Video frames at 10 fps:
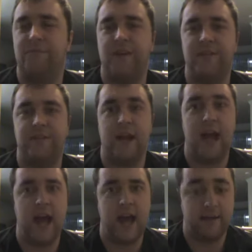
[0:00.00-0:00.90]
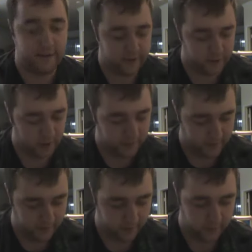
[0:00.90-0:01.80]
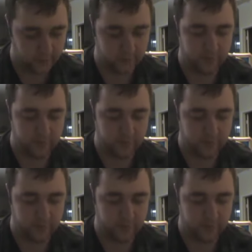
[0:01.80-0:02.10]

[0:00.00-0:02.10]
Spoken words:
fantastic job as the person,